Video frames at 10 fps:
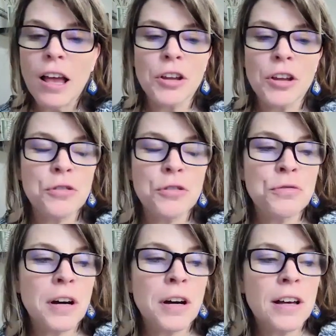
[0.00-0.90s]
Are
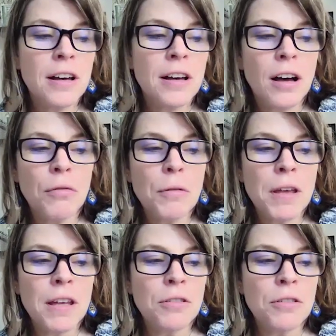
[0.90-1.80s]
you a
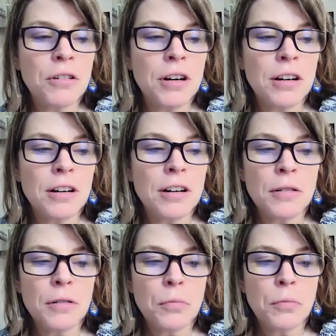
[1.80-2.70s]
woman
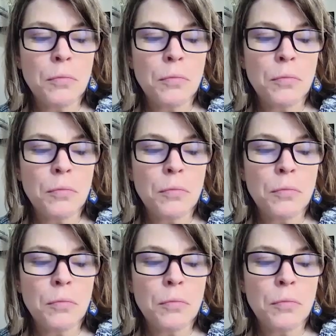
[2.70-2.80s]
or